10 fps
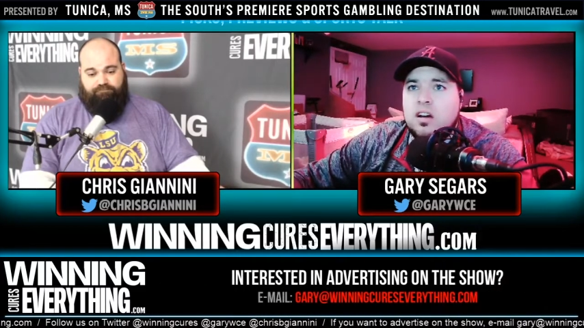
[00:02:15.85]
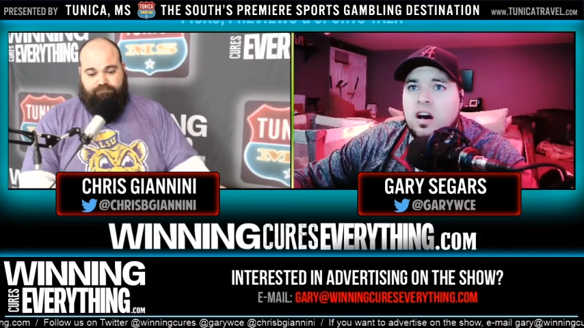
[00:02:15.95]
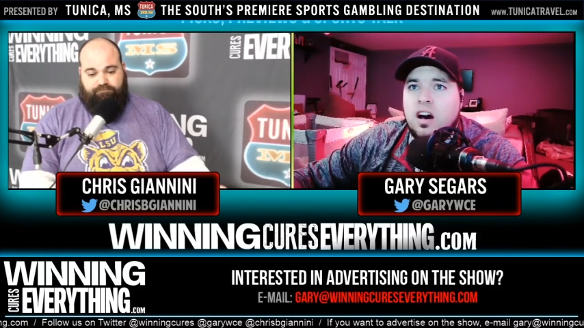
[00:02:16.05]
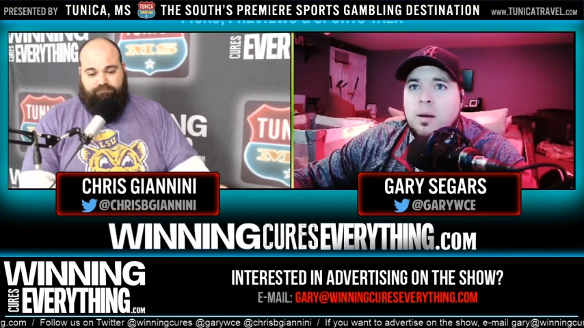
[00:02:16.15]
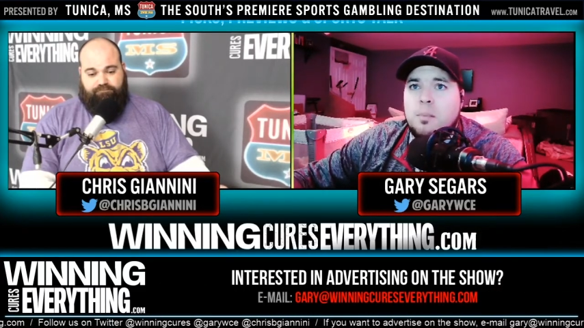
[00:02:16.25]

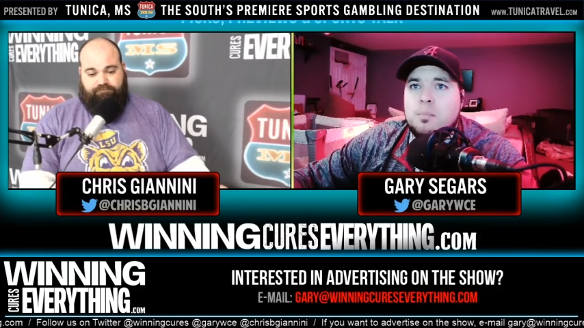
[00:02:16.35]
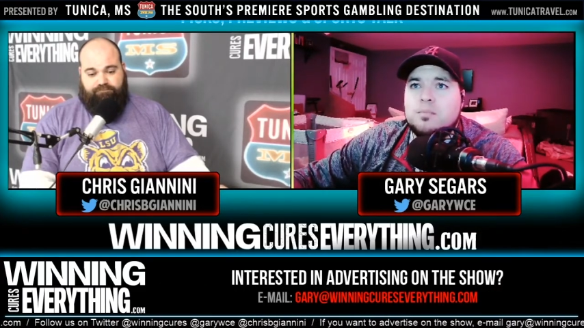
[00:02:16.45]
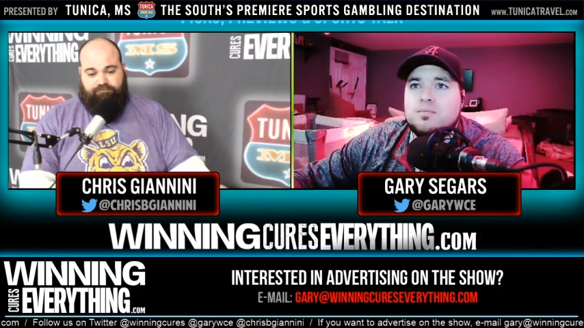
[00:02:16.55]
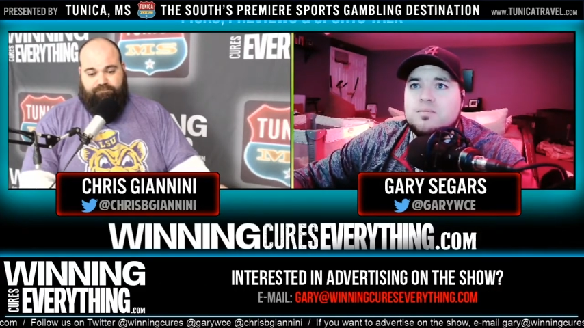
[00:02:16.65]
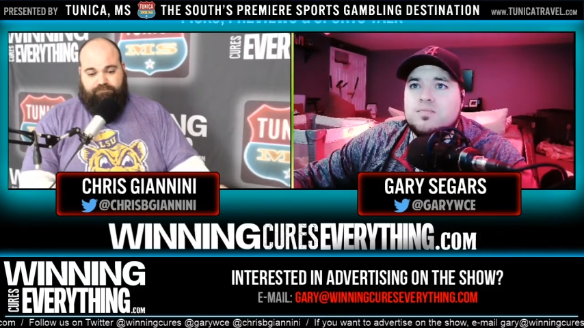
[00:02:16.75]
Speaker 1: Um,
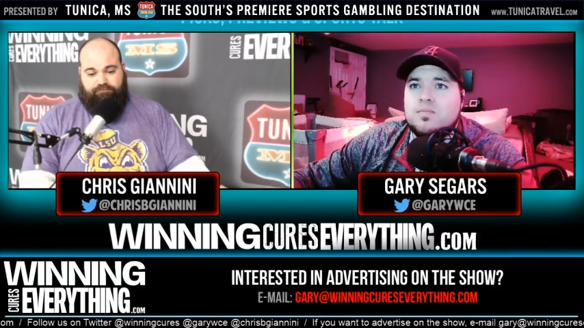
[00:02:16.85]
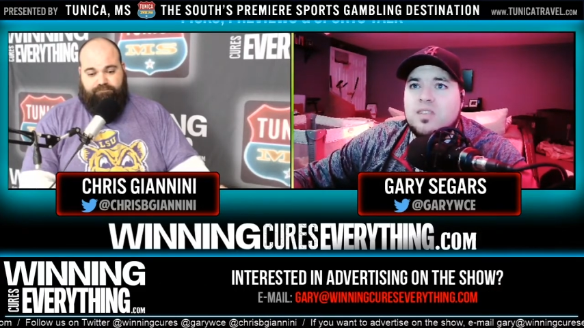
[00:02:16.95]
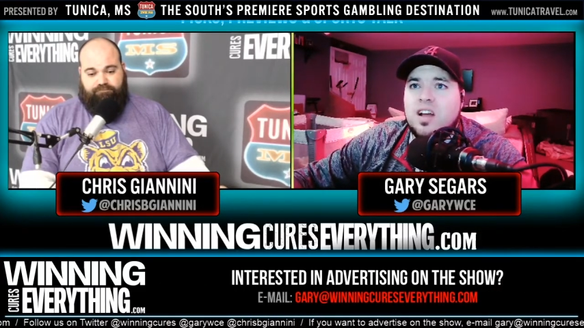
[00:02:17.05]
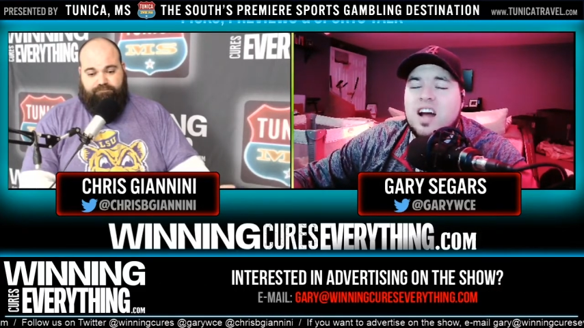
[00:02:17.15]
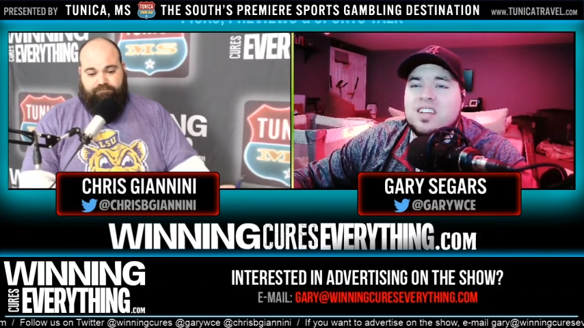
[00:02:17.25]

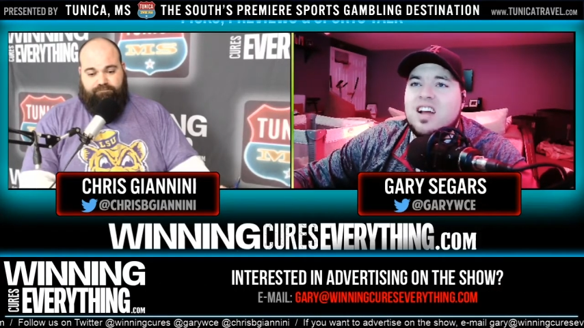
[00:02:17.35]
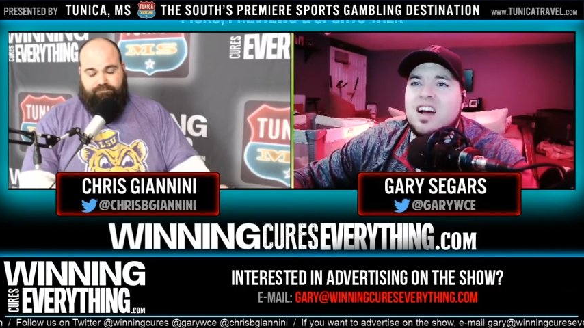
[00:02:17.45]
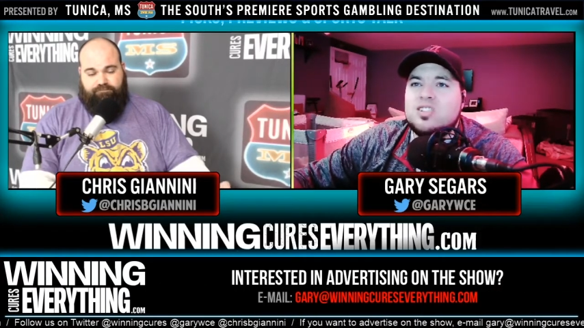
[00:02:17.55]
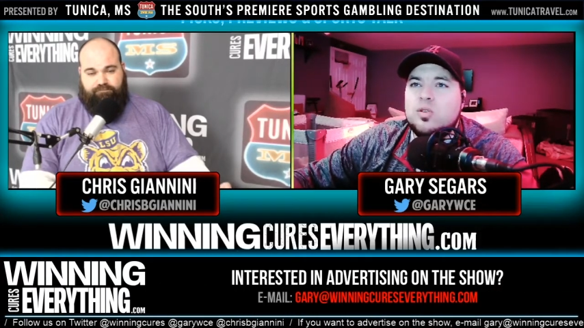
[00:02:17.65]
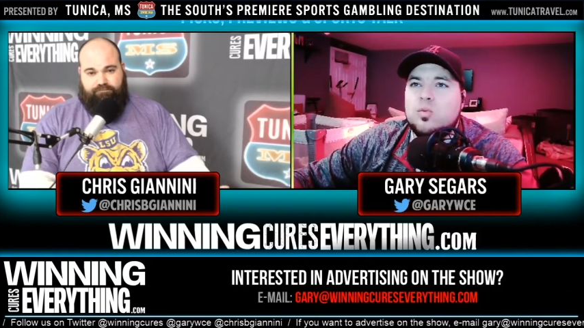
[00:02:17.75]
I I
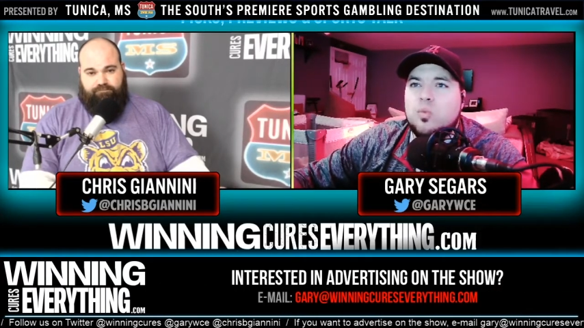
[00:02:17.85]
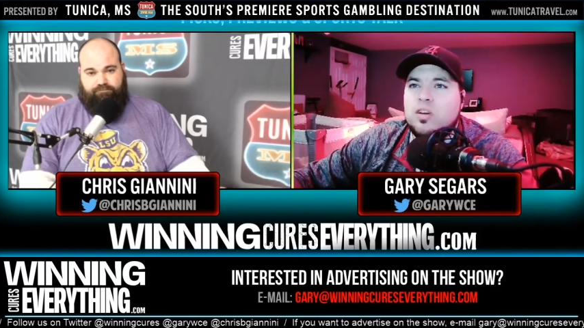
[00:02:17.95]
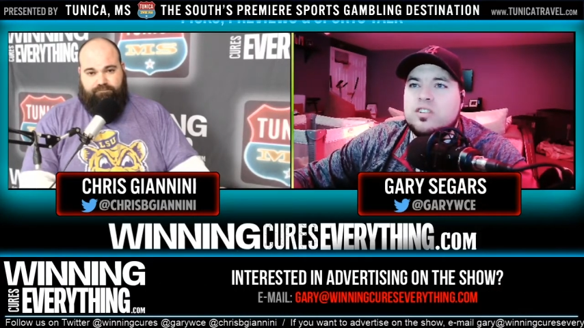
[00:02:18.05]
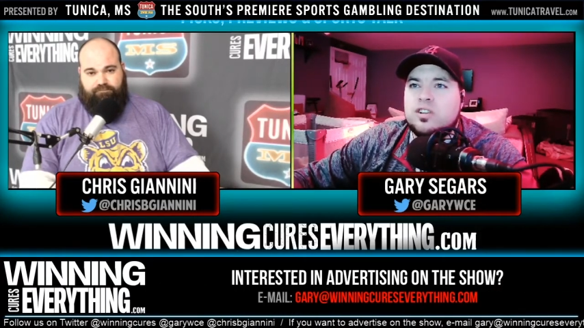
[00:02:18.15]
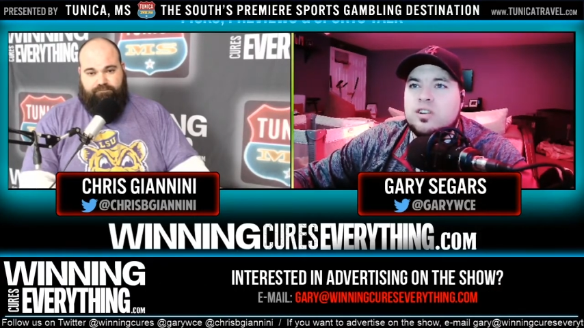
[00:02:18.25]
do
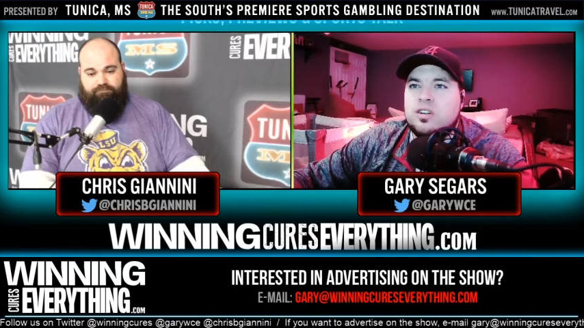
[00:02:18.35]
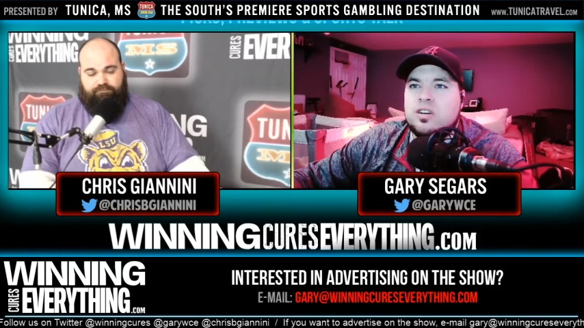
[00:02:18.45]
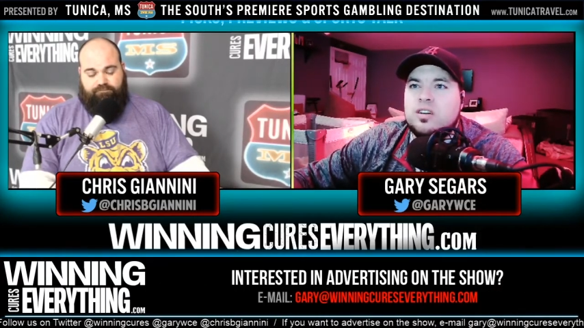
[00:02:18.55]
wonder.